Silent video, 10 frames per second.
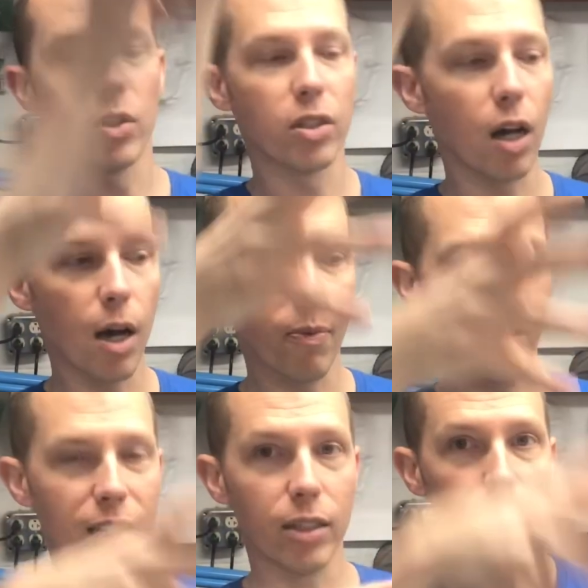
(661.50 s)
this up if I
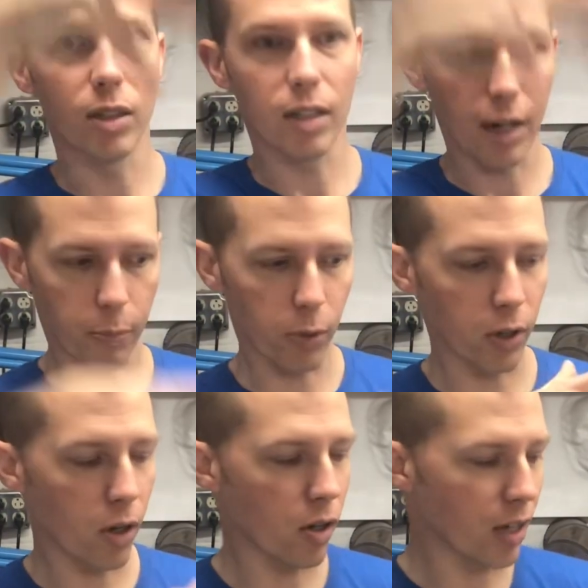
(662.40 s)
need to, and then kind of put it
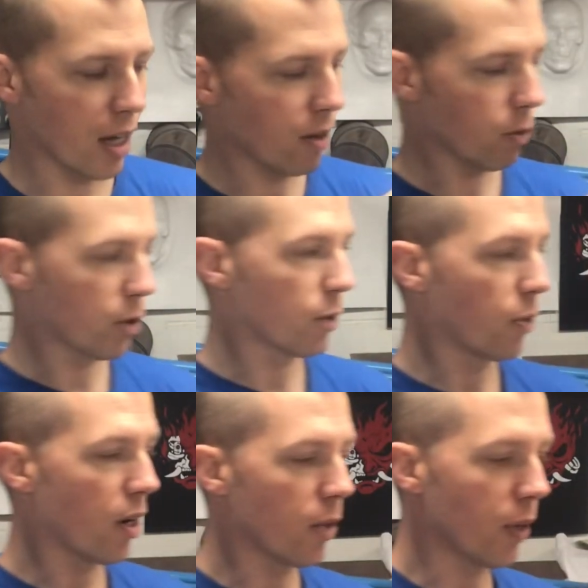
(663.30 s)
all down, which is
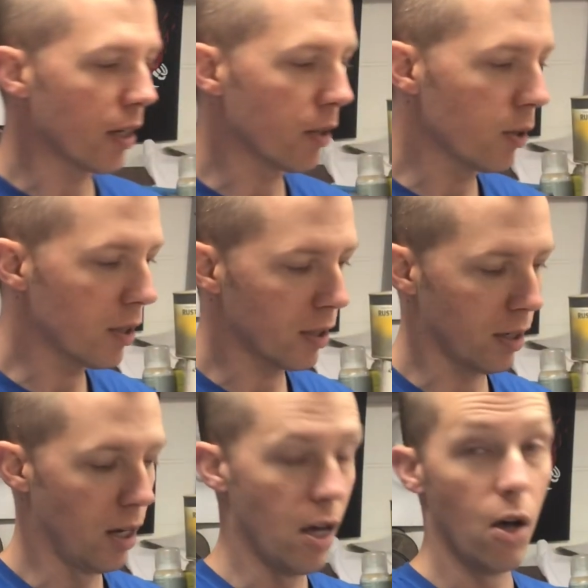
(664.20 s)
probably the way to do it. And
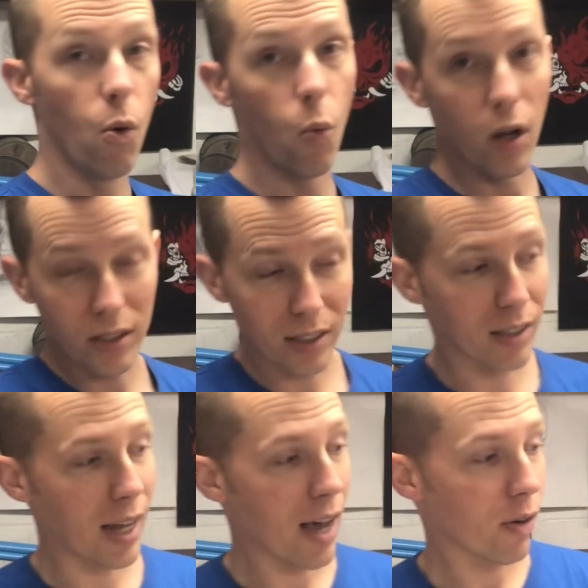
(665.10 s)
once it's
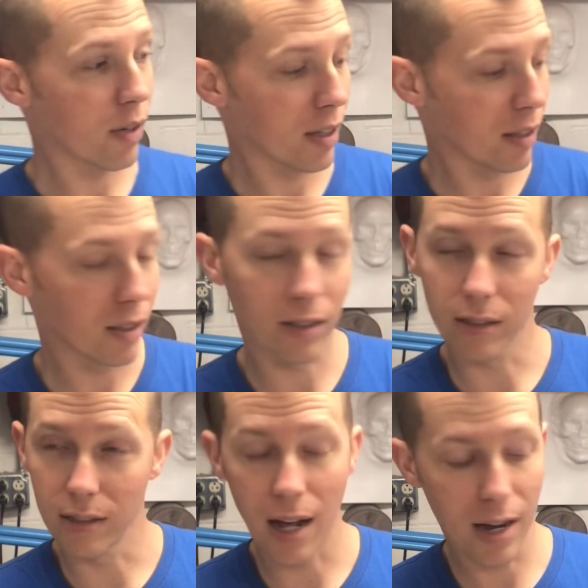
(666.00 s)
down, it is
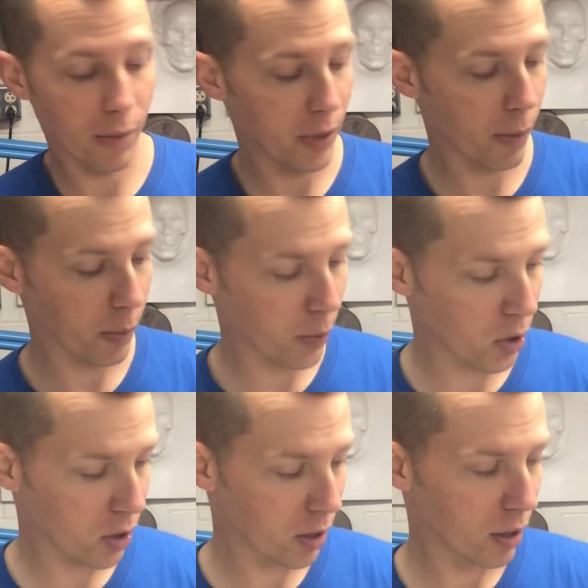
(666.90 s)
not going to be coming
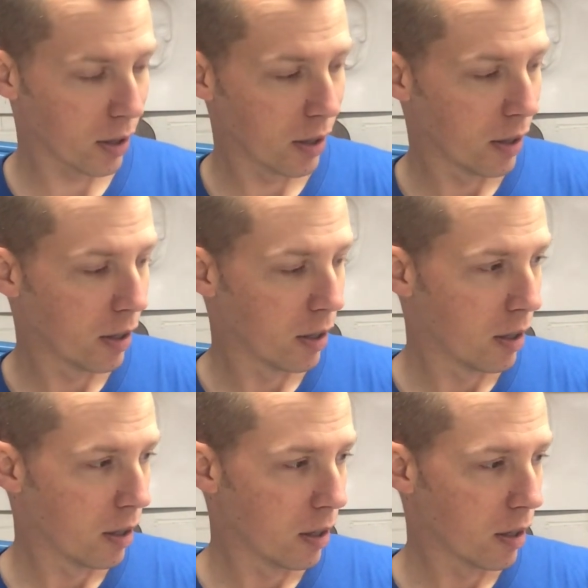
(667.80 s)
apart.
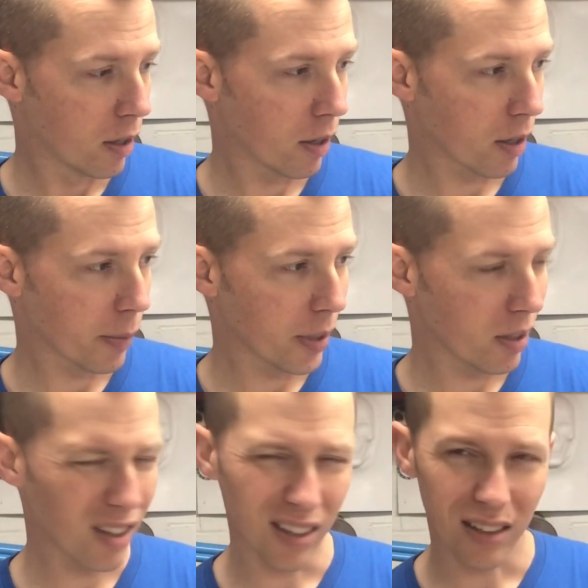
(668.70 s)
Alright, let me
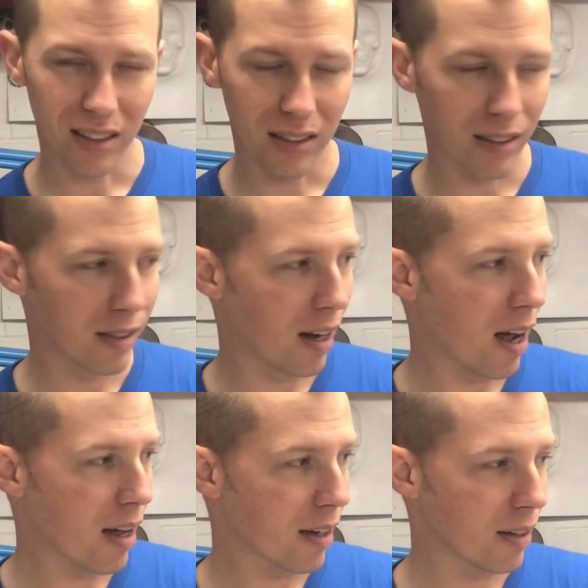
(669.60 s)
look at
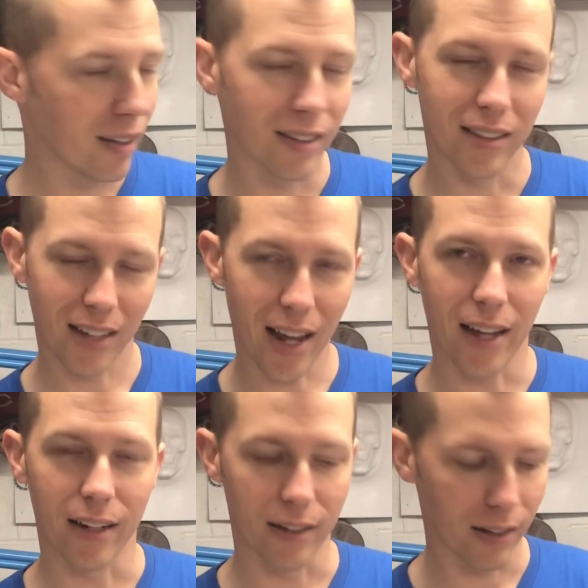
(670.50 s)
dyeing sand.
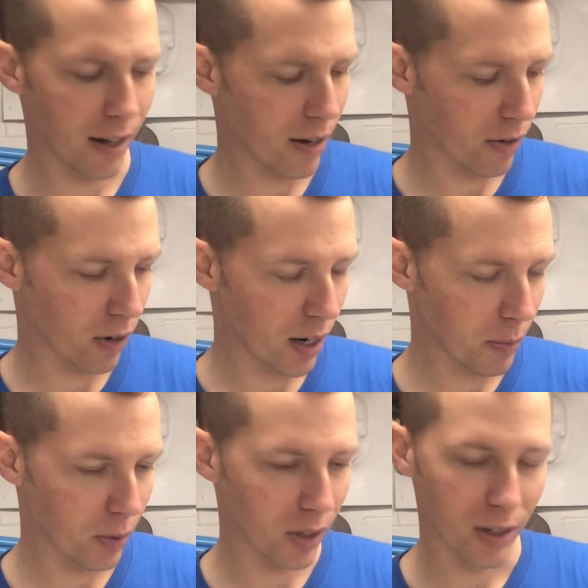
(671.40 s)
I know, right?
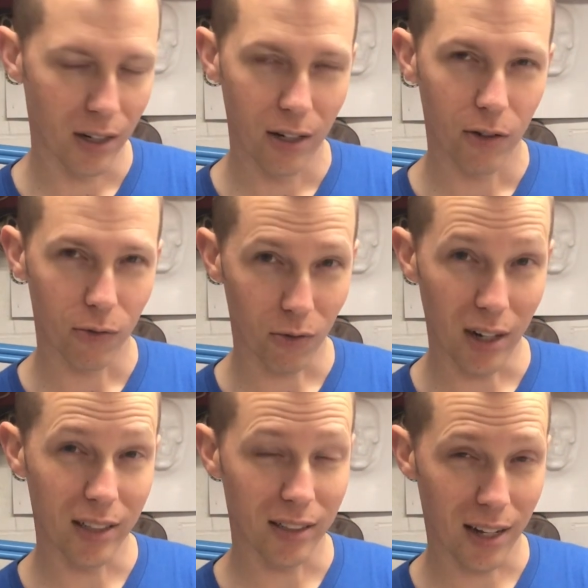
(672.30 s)
But
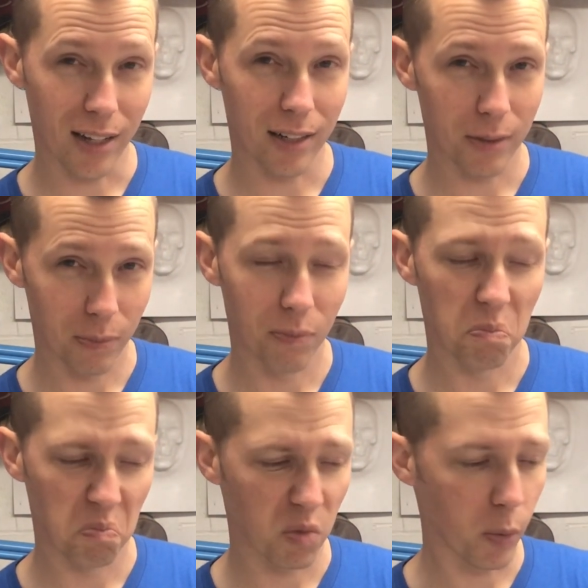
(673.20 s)
red sand,
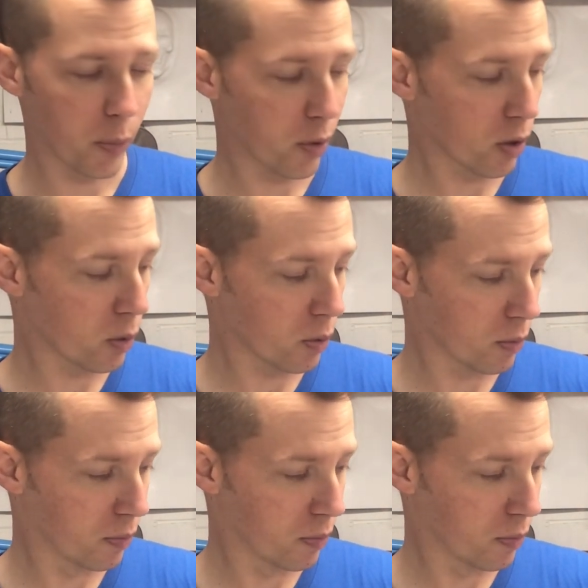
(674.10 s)
it's going to be pretty cool.